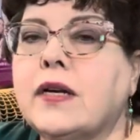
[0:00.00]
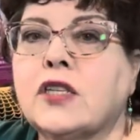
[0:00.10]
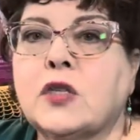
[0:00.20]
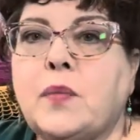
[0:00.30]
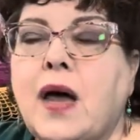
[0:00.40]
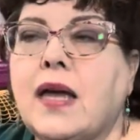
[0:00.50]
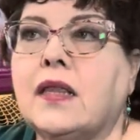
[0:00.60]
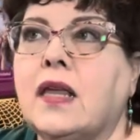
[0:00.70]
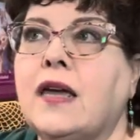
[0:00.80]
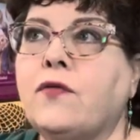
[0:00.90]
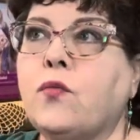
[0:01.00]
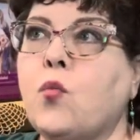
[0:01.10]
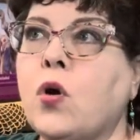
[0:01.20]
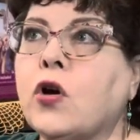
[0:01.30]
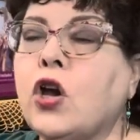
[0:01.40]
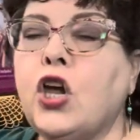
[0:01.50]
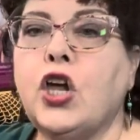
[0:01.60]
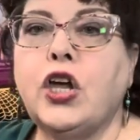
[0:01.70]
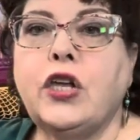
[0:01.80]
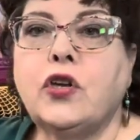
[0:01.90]
a spot in life where
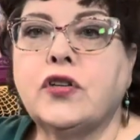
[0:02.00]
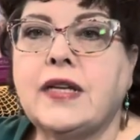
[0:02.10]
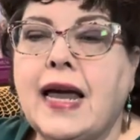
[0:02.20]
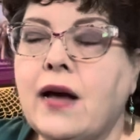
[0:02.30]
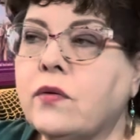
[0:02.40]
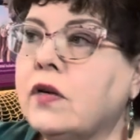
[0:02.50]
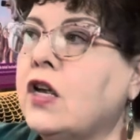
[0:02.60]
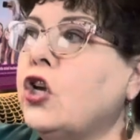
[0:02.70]
you're down,